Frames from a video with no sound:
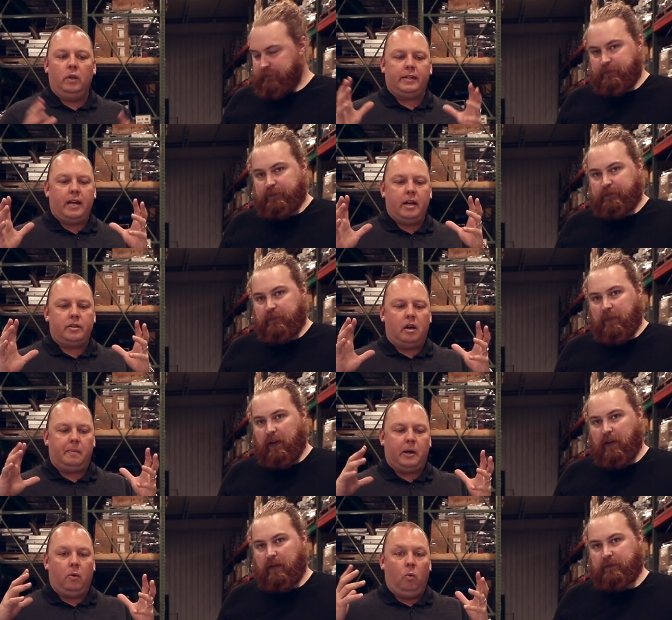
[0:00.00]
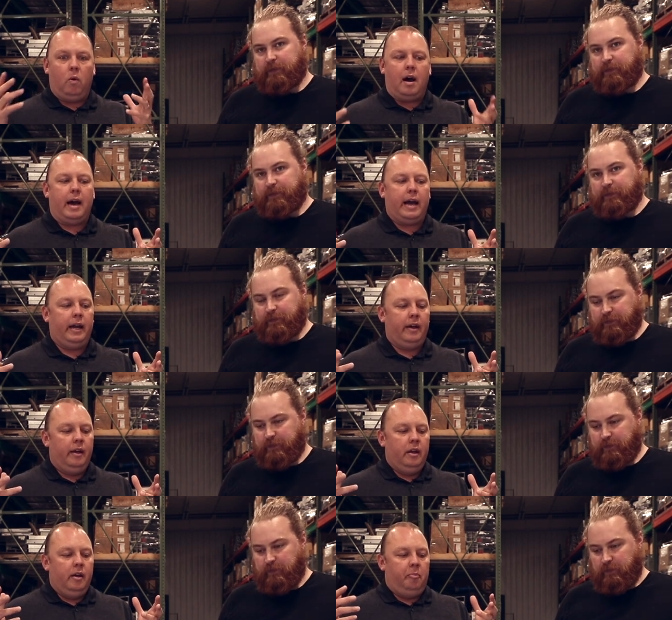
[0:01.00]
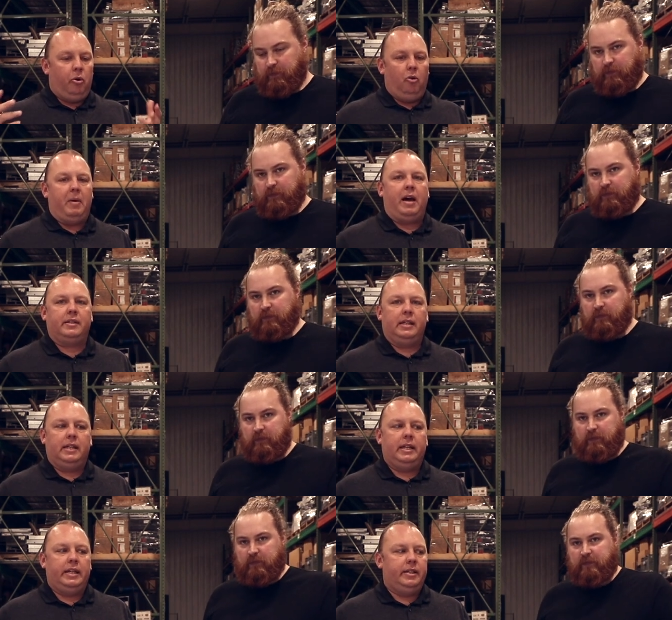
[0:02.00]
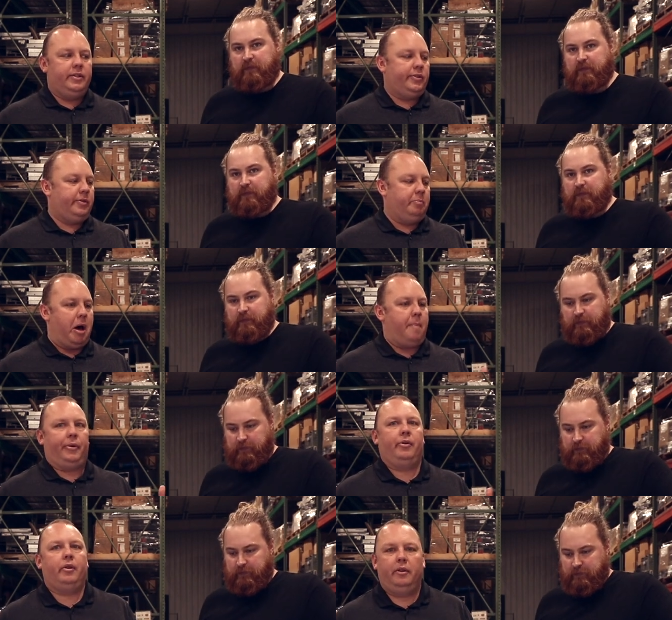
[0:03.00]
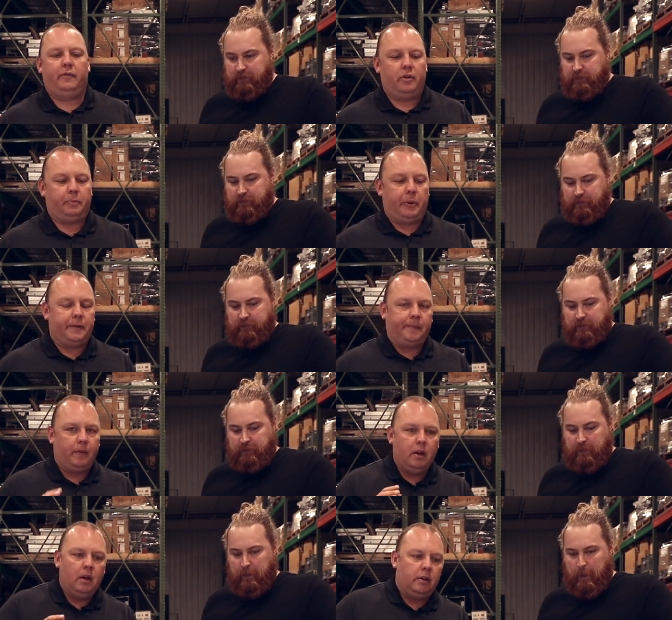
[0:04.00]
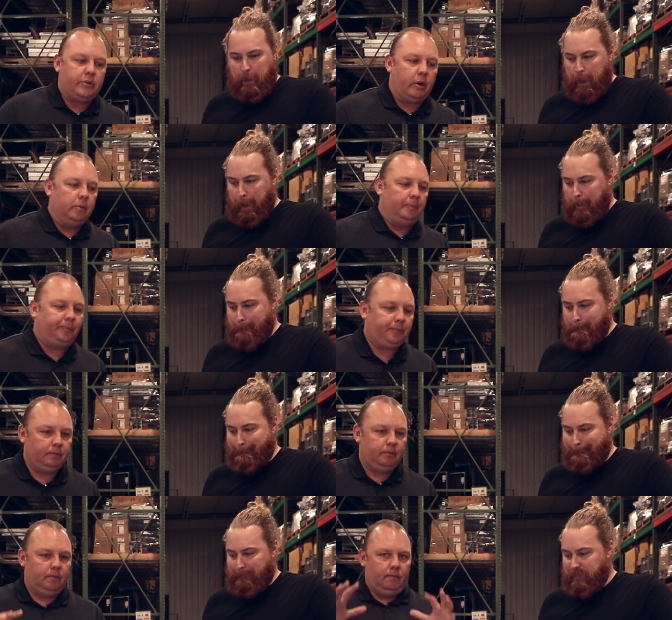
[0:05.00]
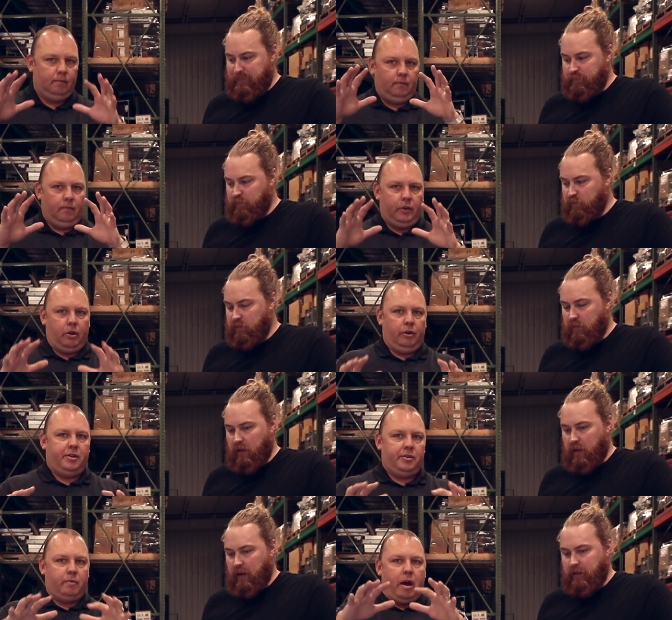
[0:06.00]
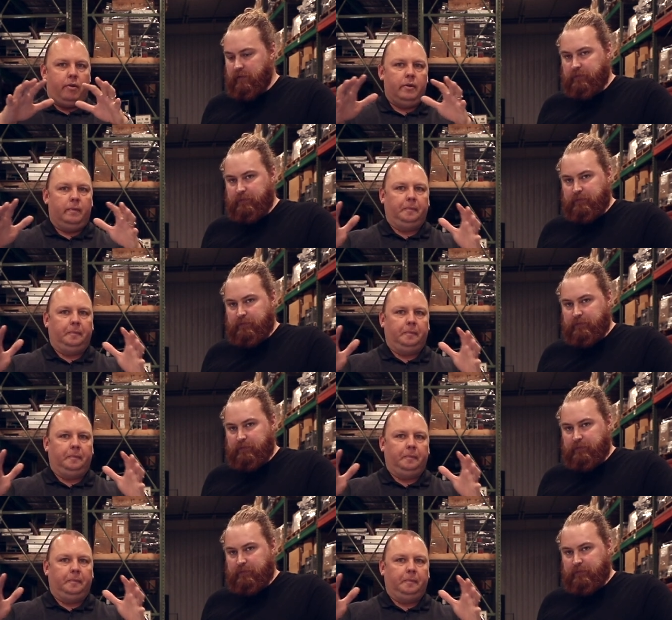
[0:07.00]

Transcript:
Speaker 1: let's kind of talk about why pole mounting is popular in the first place. So the earth is round.